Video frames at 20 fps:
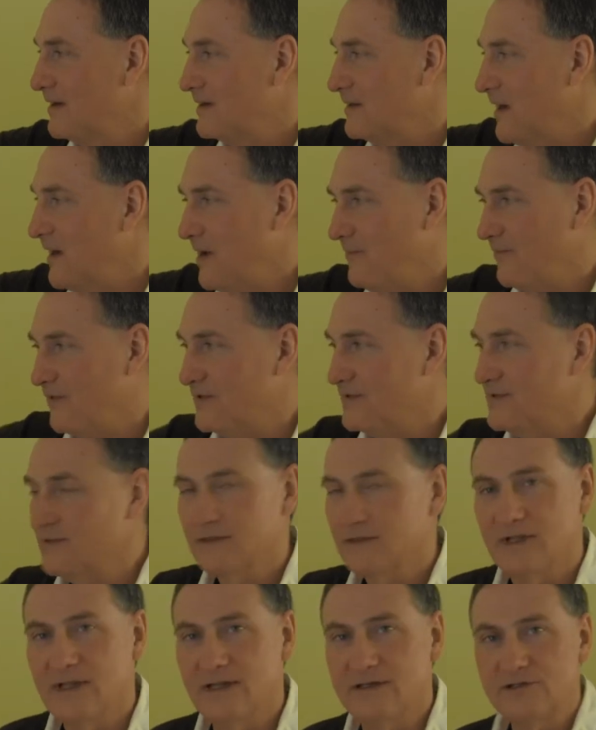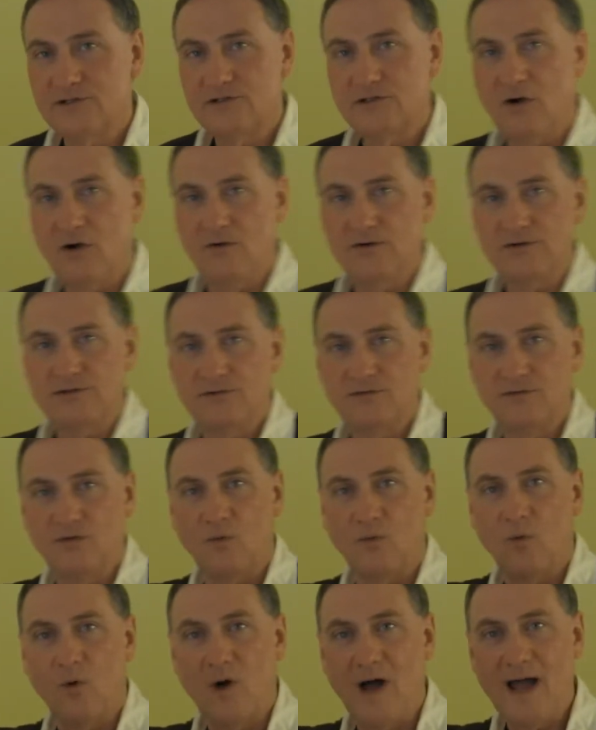compass, it shows you
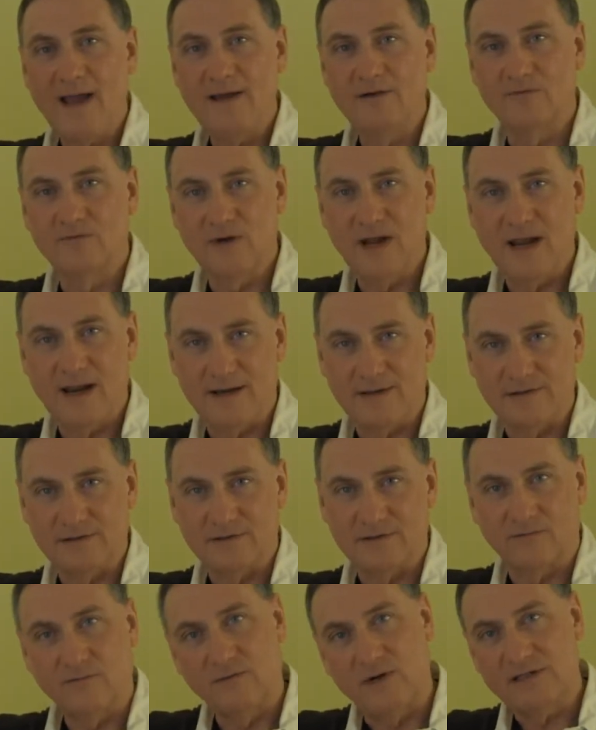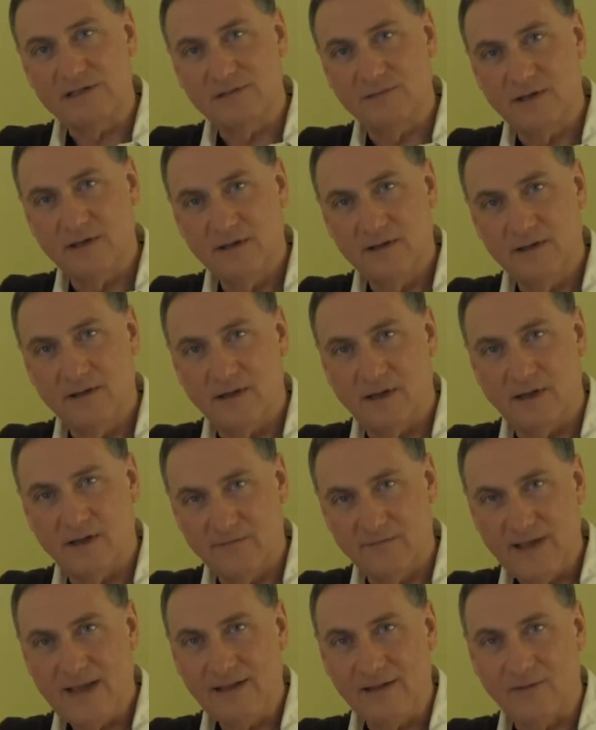the wide range of what's
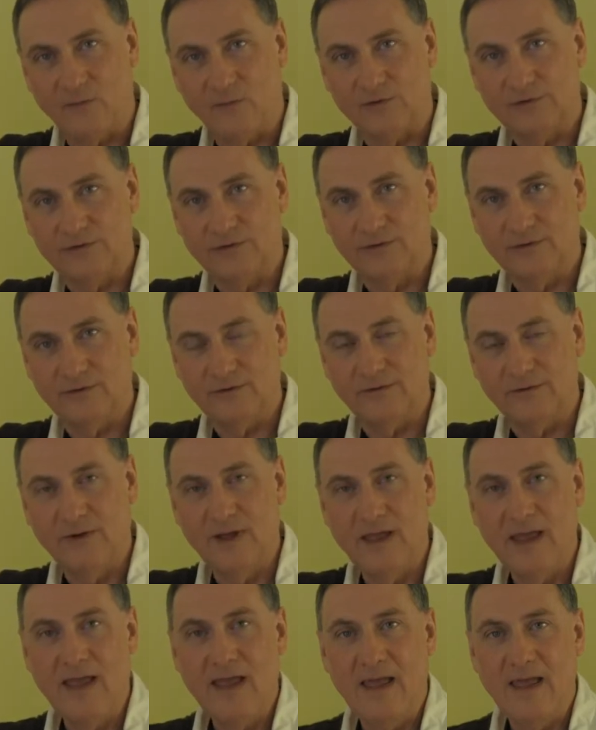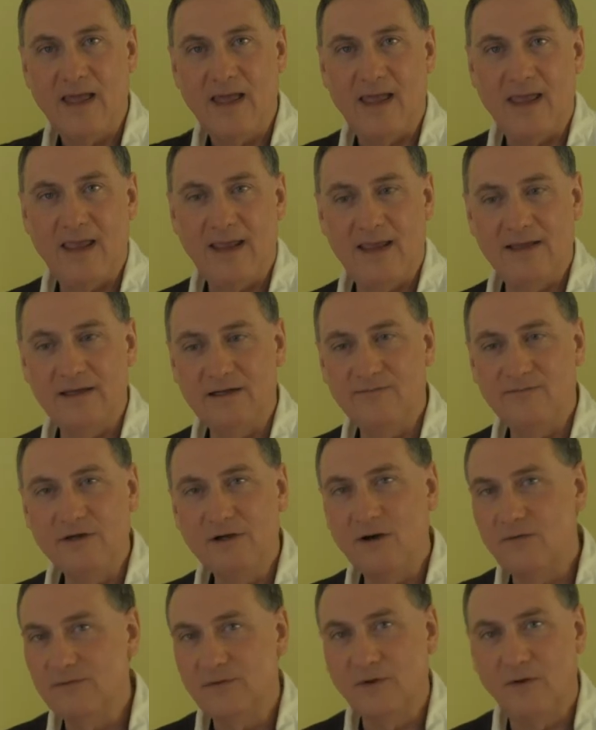available to you. And if you
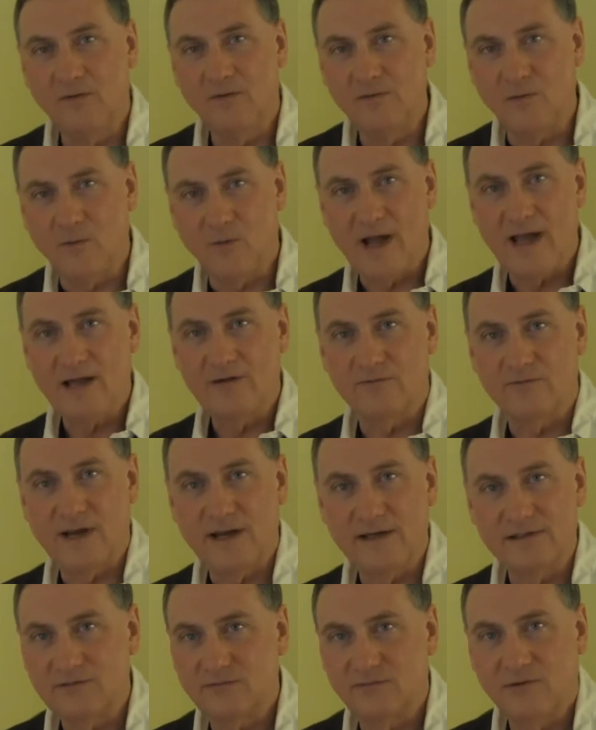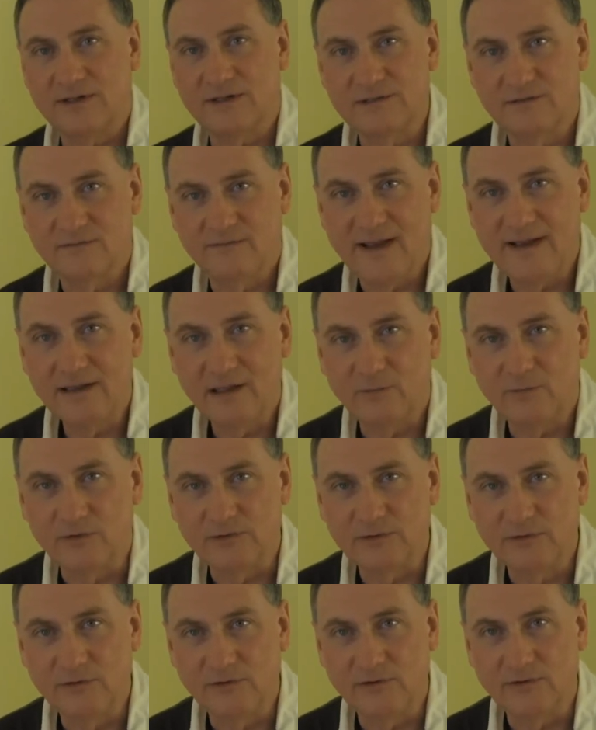don't know the wide range of what's
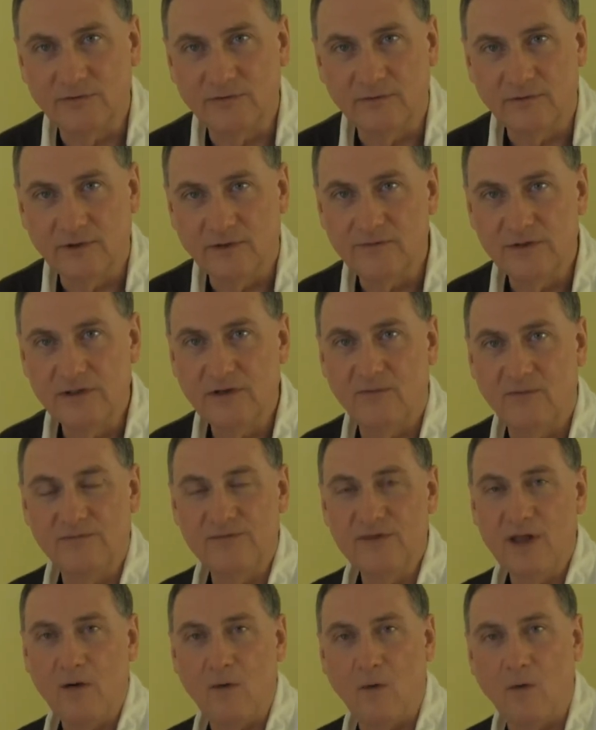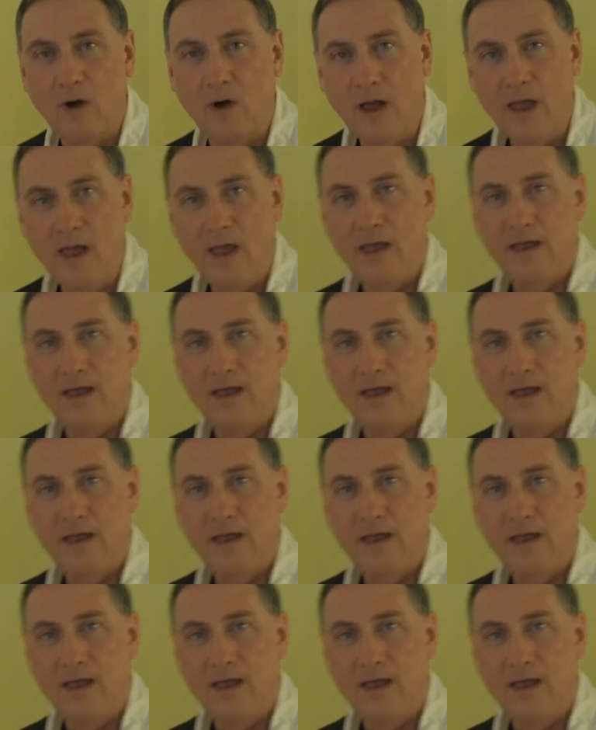available to you, if you don't know